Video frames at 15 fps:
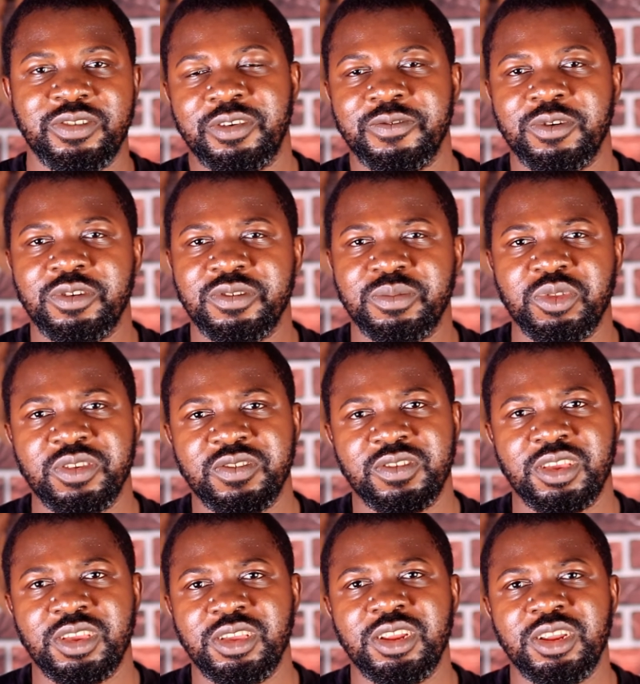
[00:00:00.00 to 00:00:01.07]
Of course, I'm not
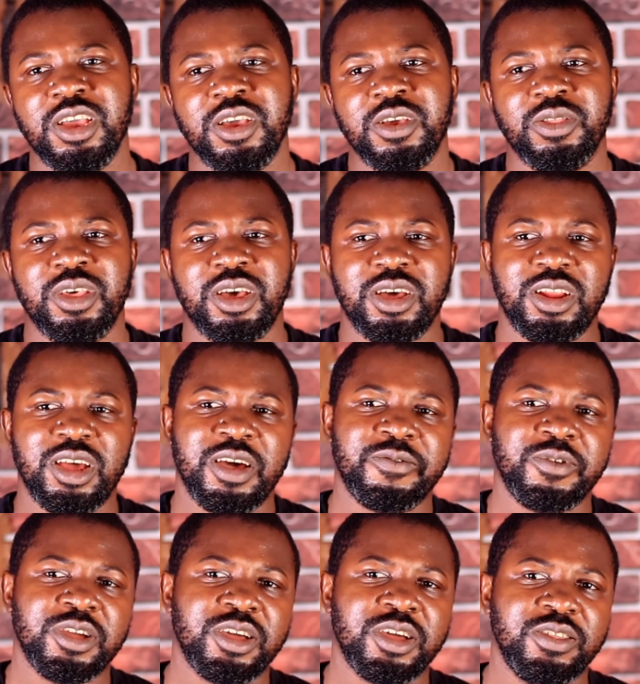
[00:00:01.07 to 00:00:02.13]
saying that
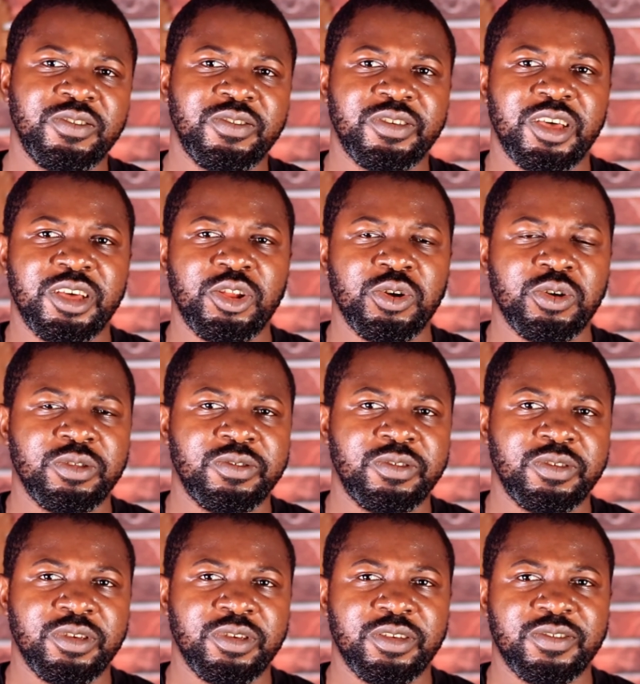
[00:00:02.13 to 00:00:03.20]
Africans are not
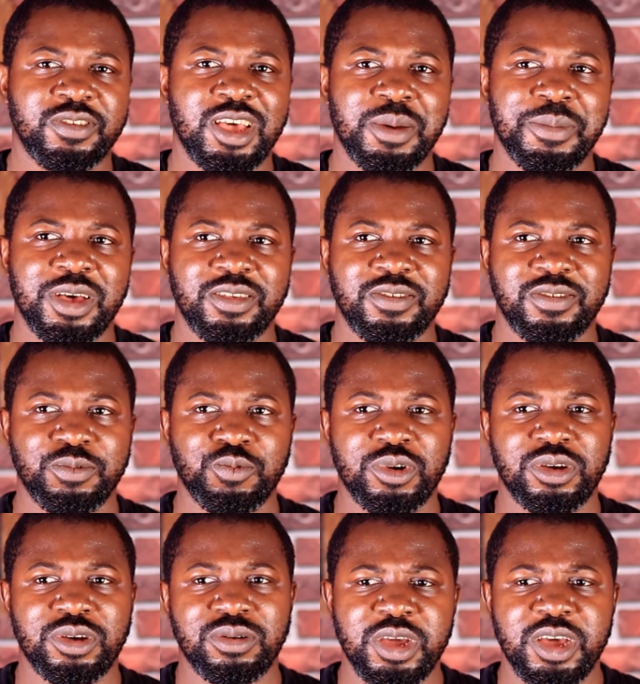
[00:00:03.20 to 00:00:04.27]
scammers.
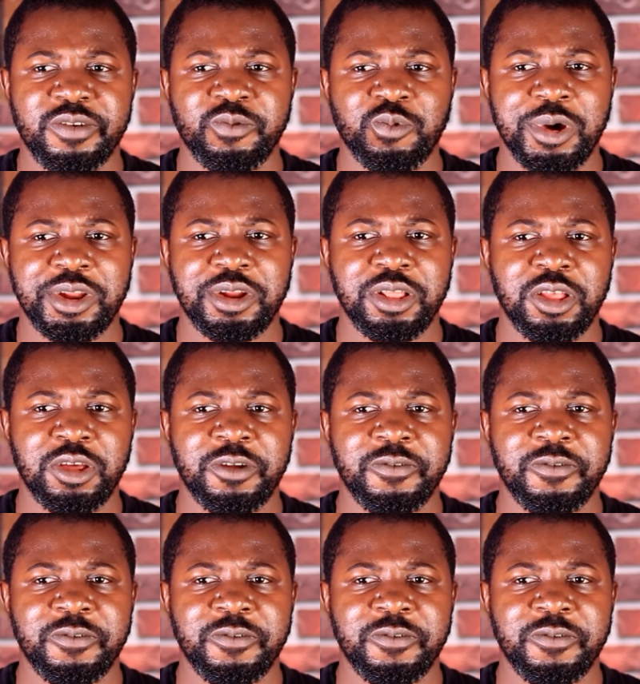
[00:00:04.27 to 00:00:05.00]
Well, we have quite a lot